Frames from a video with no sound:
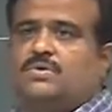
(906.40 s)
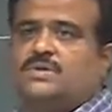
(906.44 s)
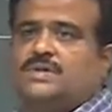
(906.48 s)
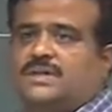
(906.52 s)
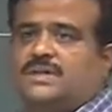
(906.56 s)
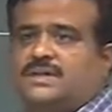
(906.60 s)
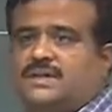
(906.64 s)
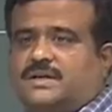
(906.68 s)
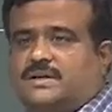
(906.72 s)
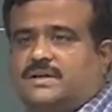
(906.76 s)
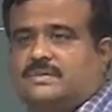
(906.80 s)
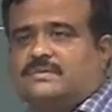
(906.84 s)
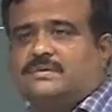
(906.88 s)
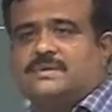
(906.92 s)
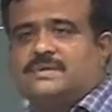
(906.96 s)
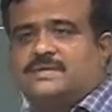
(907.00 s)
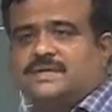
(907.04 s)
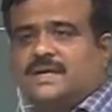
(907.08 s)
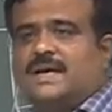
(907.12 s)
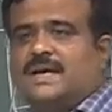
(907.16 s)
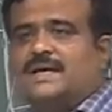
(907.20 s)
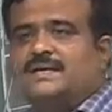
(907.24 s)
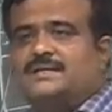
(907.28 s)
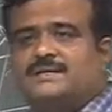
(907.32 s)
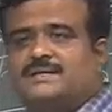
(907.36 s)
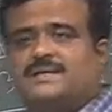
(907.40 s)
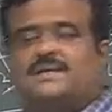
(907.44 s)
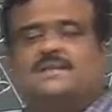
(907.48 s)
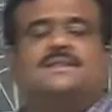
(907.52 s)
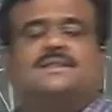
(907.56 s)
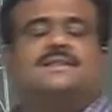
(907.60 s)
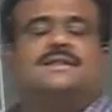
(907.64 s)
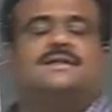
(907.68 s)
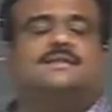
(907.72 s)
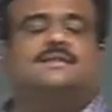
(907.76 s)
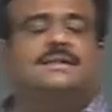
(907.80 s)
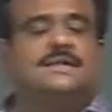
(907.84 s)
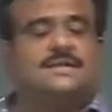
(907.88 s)
than the table size, then
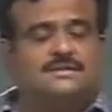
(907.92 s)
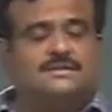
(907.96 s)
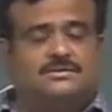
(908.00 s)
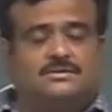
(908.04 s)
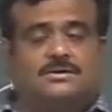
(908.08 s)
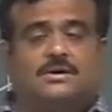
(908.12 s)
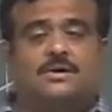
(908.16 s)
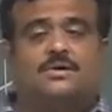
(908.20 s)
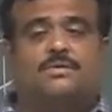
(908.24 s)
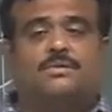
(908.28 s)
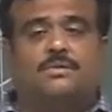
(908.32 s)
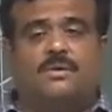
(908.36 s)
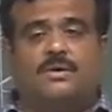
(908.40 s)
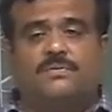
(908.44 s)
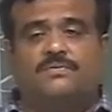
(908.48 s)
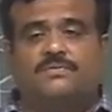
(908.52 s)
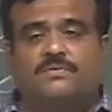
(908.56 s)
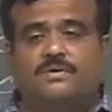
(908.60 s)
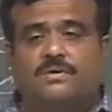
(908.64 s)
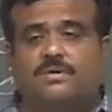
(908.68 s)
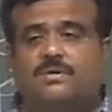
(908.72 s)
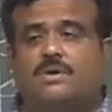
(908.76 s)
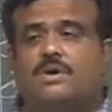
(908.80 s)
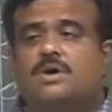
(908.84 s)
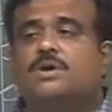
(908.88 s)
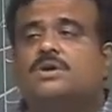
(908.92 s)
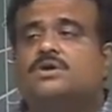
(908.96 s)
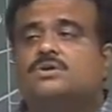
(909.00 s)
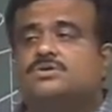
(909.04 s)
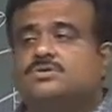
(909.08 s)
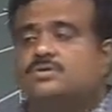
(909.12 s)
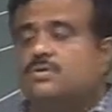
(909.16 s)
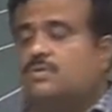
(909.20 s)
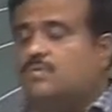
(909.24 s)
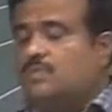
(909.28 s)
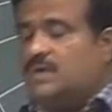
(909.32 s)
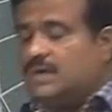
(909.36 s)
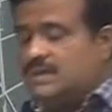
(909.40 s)
that is called overflow.
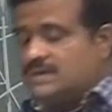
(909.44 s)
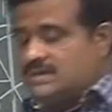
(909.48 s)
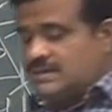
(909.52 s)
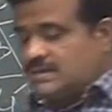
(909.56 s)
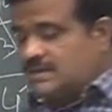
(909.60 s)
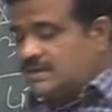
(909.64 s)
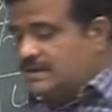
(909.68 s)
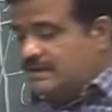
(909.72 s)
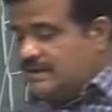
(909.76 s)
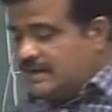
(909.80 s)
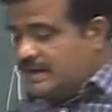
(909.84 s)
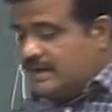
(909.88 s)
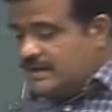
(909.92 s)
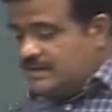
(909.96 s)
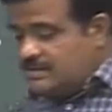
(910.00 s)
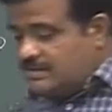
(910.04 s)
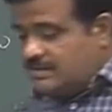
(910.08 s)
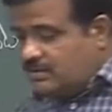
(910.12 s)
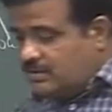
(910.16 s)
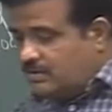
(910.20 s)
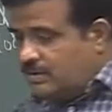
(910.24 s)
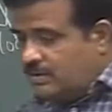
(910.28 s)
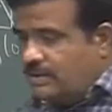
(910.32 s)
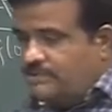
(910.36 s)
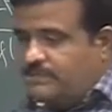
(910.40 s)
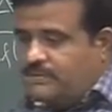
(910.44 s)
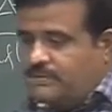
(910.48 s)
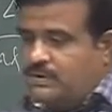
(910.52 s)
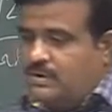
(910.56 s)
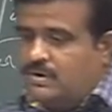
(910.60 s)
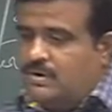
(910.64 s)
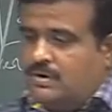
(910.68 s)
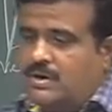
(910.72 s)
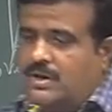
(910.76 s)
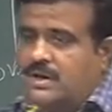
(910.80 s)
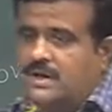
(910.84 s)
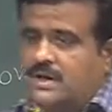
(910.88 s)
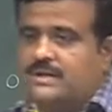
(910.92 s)
So, once there is
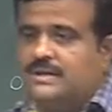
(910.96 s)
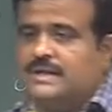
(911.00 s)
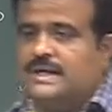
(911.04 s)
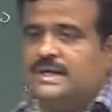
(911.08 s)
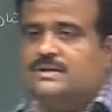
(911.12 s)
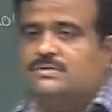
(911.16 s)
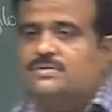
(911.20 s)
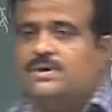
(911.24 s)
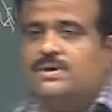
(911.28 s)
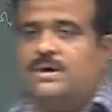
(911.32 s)
overflow, then we